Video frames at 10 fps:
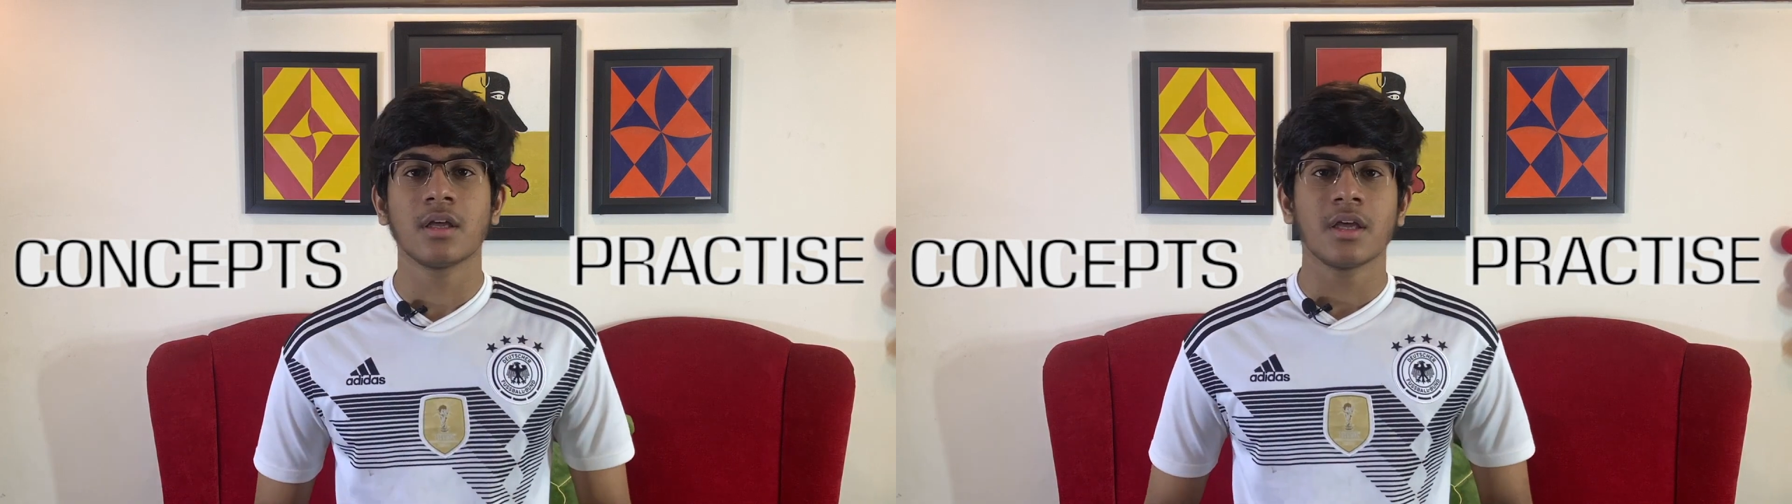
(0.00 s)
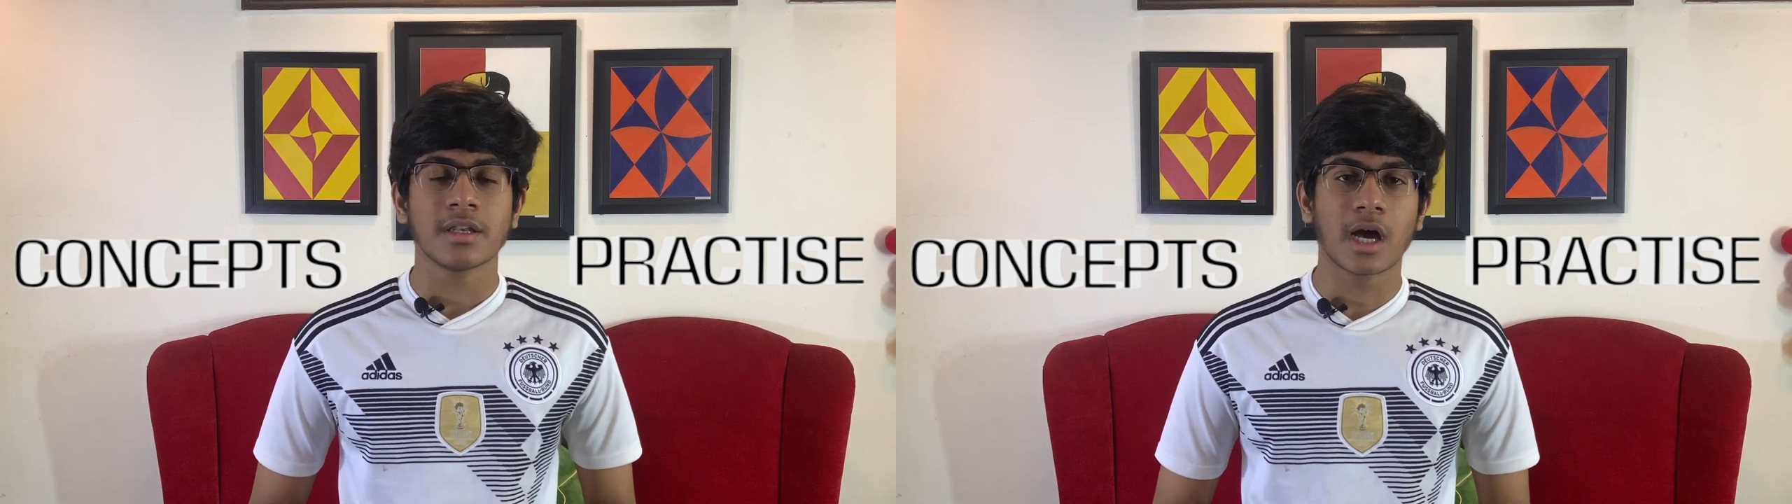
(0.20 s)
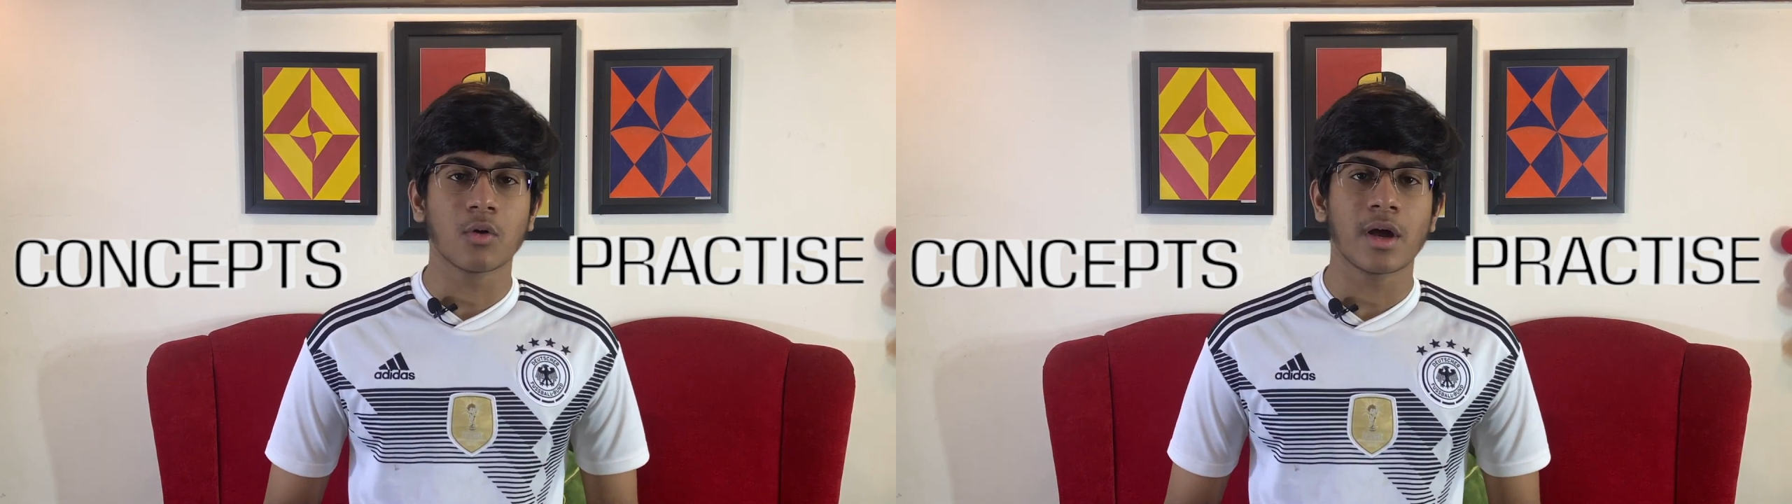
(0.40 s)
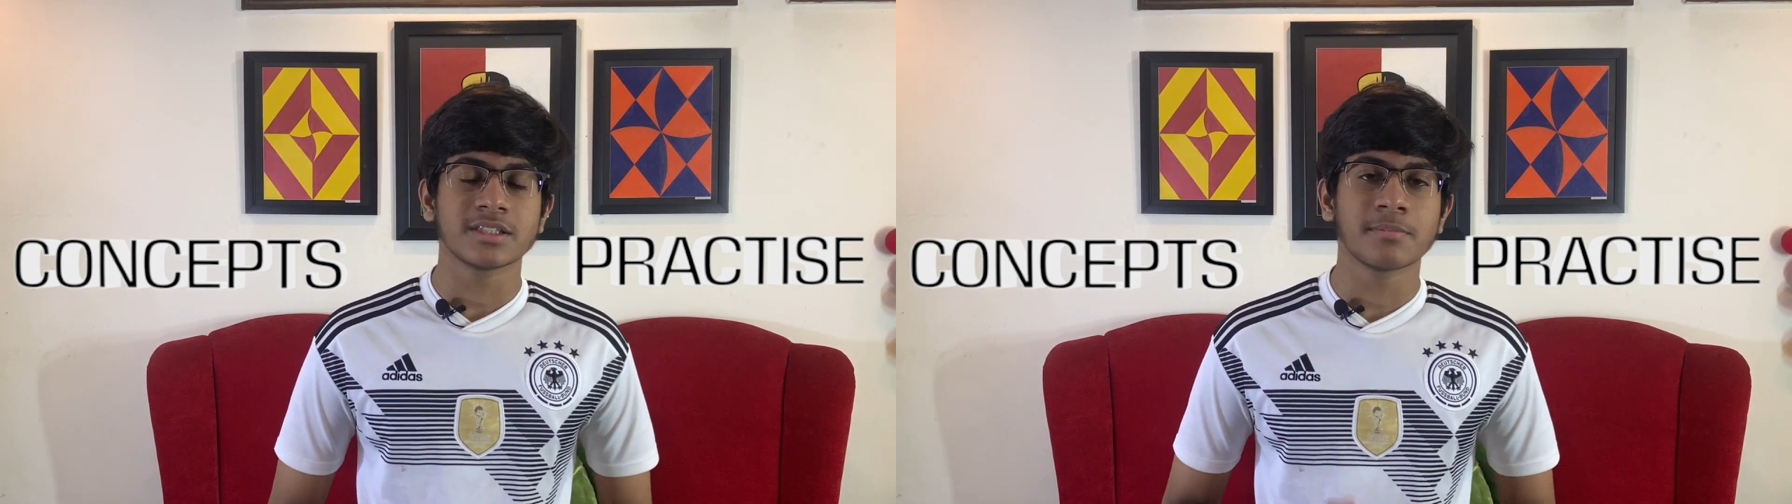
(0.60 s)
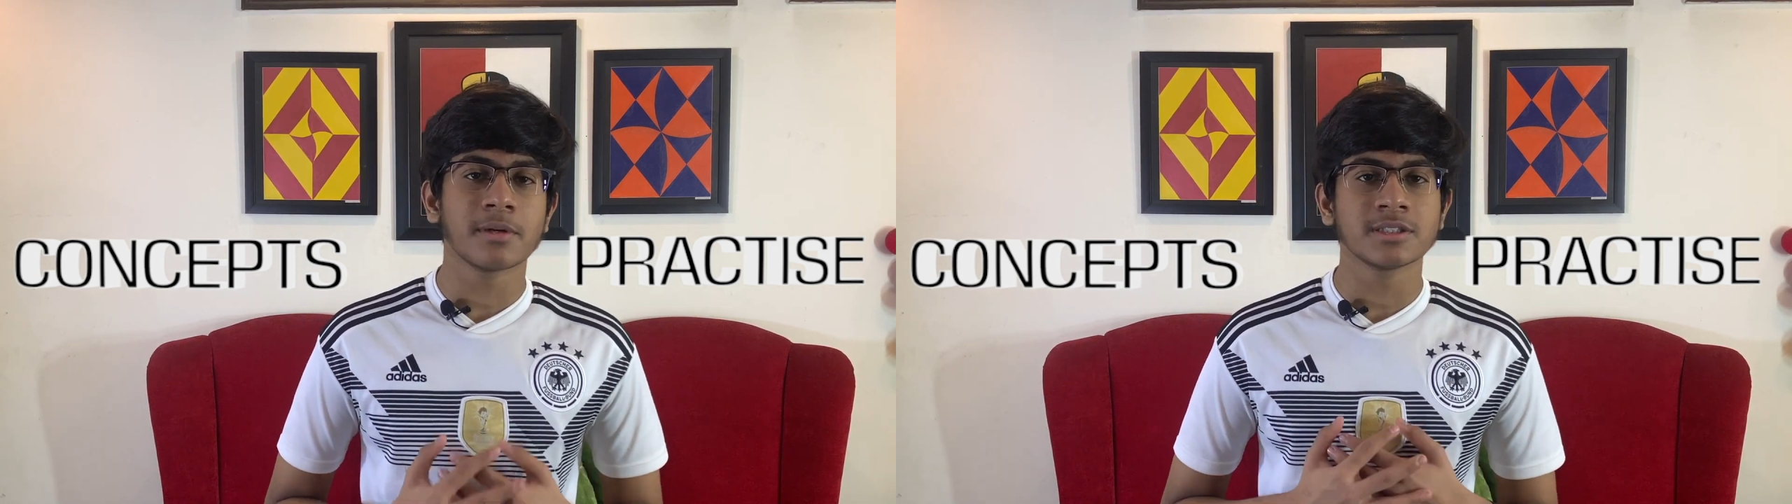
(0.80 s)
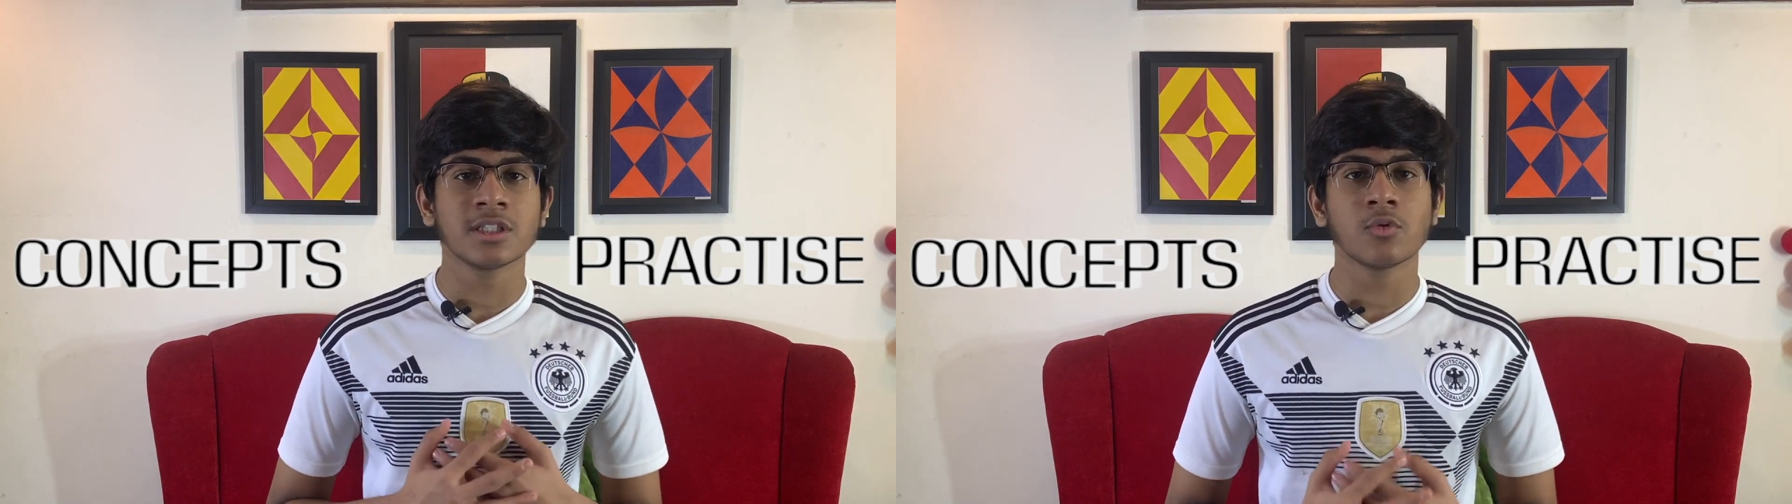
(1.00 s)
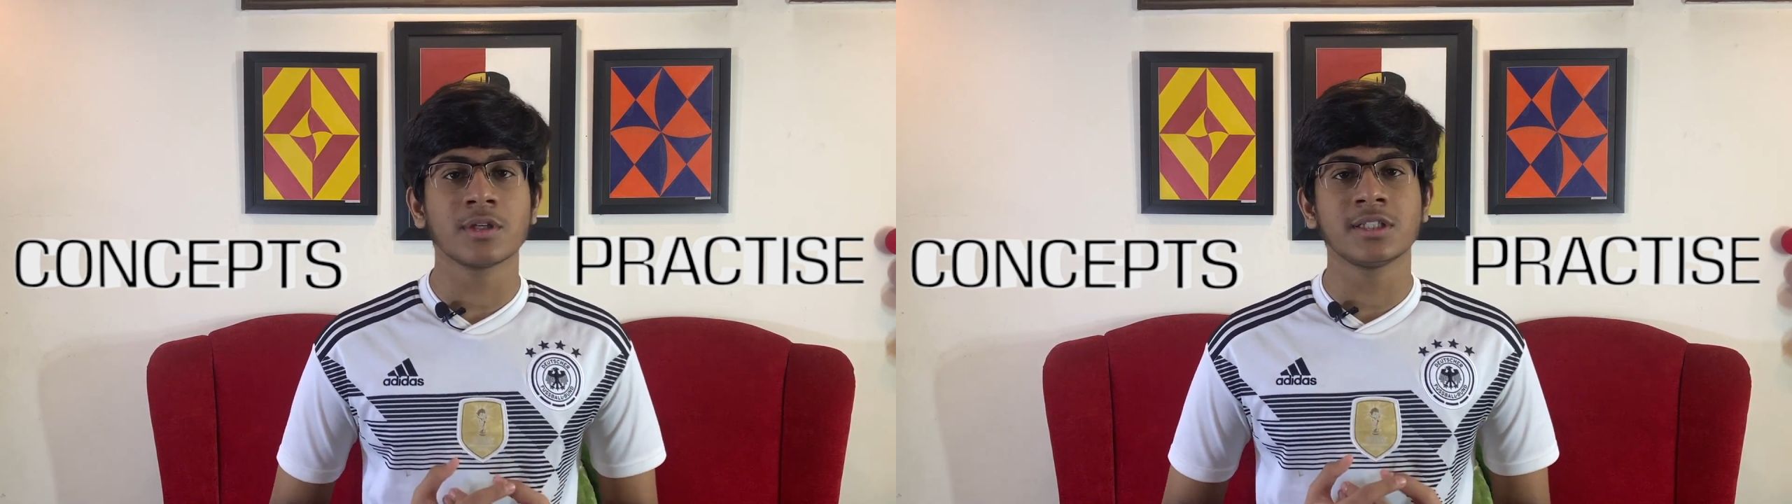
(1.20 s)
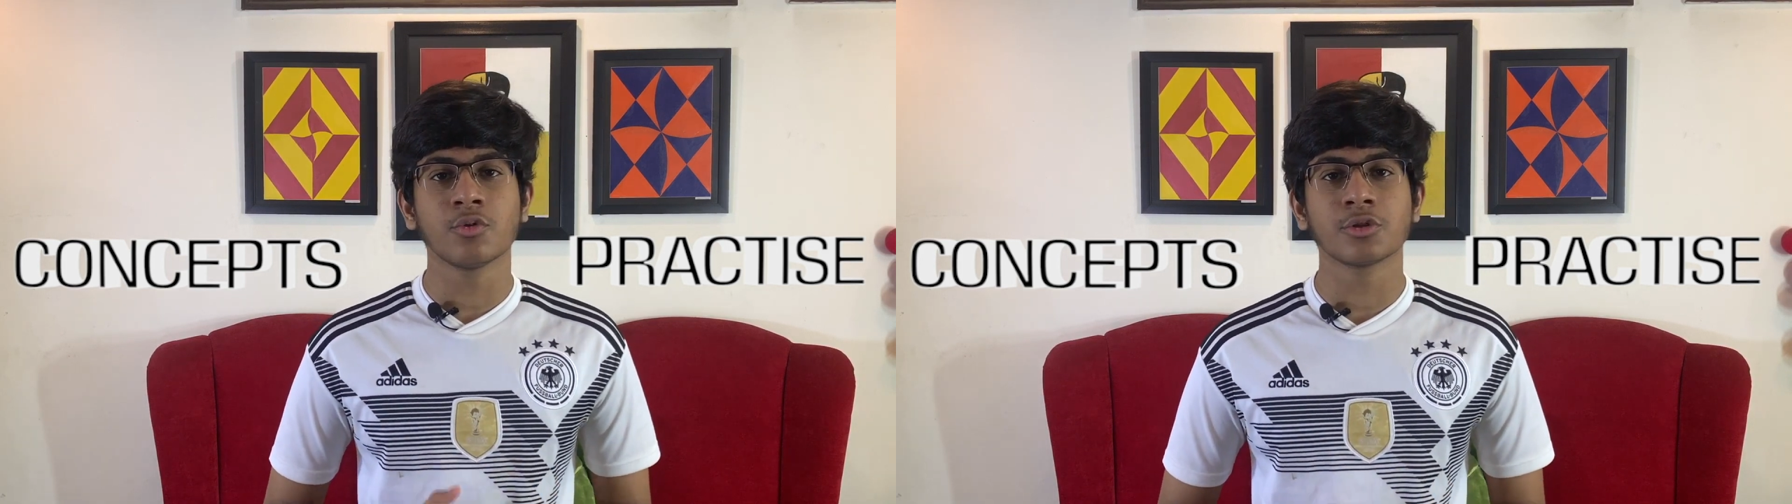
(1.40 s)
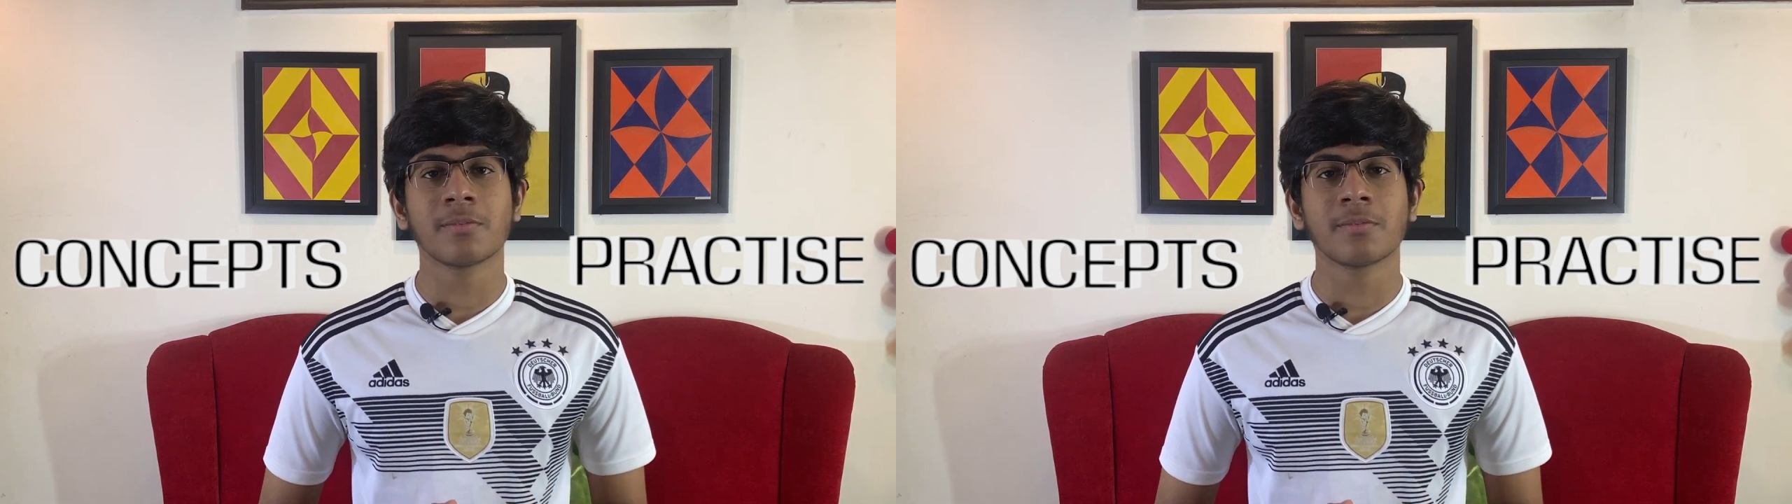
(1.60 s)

Now, as a person who has used